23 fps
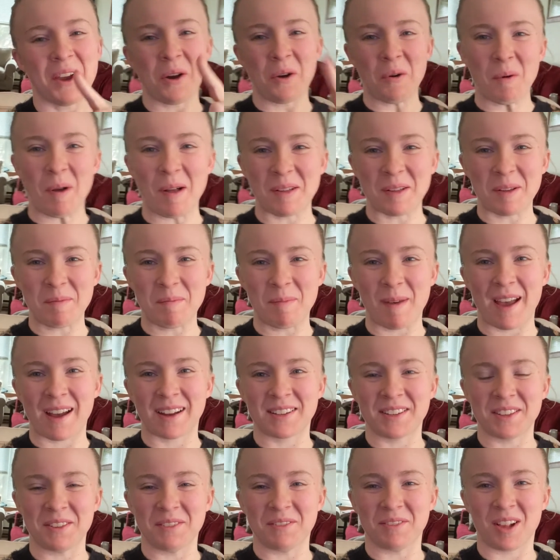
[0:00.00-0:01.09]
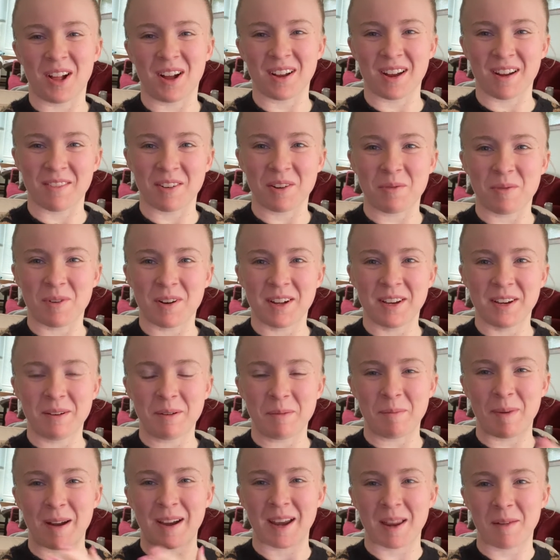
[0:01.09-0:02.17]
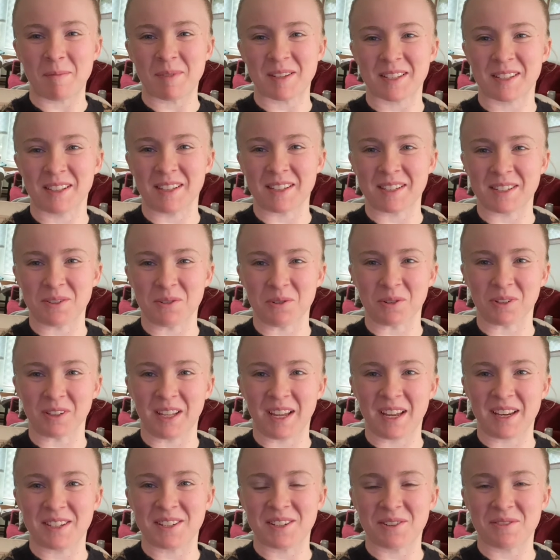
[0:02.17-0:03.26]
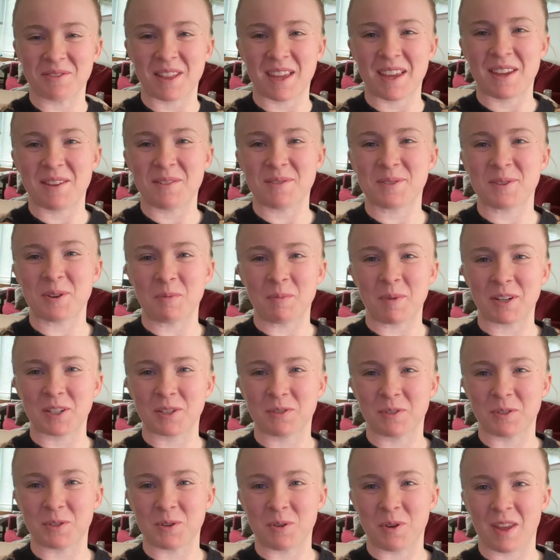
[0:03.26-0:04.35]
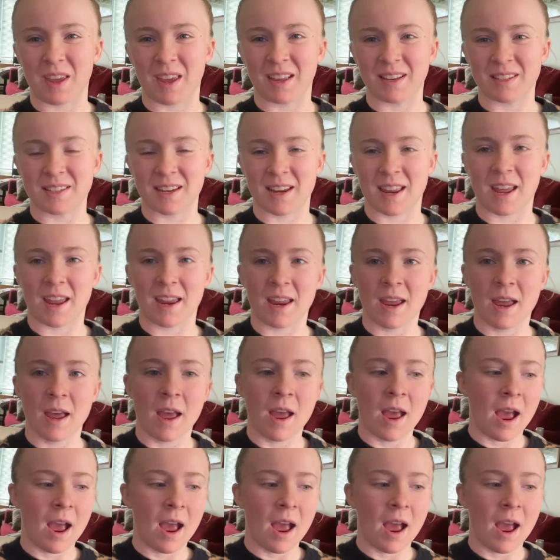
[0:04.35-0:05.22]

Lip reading: Welcome back to the vlog, everyone. My name is Alyssa Orlando. Thank you so much for tuning in today.